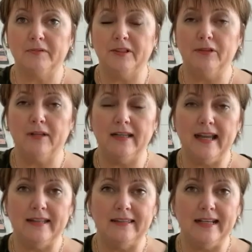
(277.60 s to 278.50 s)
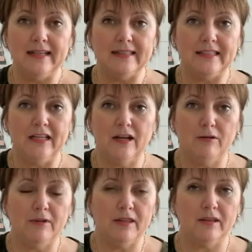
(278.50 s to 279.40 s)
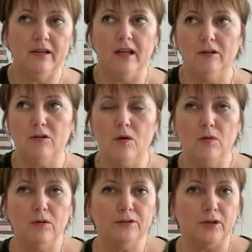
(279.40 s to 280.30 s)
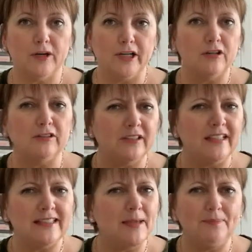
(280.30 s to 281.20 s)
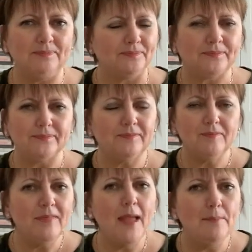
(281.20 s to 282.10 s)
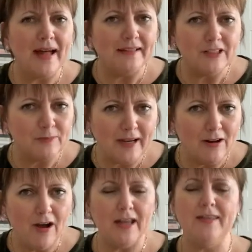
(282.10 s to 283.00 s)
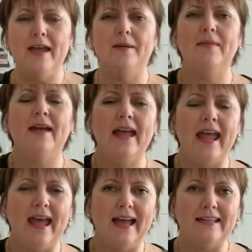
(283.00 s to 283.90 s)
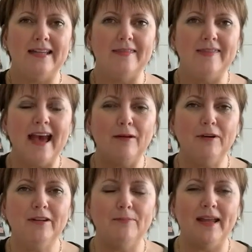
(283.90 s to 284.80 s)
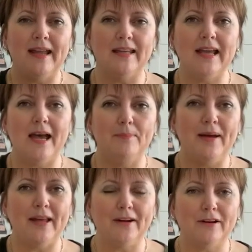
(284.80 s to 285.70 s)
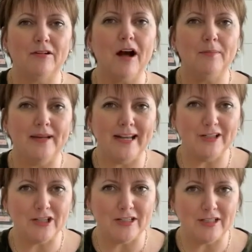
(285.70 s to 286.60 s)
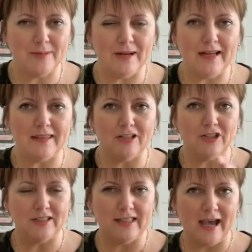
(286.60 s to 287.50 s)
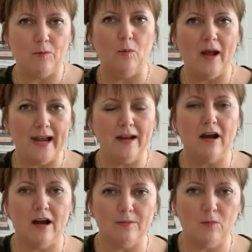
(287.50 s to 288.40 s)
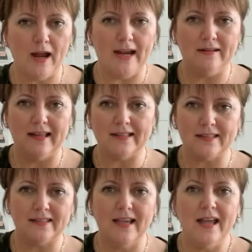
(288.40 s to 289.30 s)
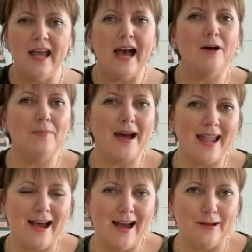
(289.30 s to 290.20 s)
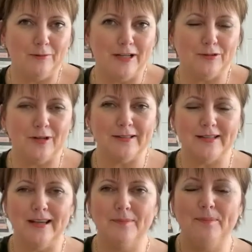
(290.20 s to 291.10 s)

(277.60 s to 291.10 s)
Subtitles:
You can get these, with gold or, some embellishment on them. And that would have been a better combination to me than just that white on white. That's how my eye went towards it.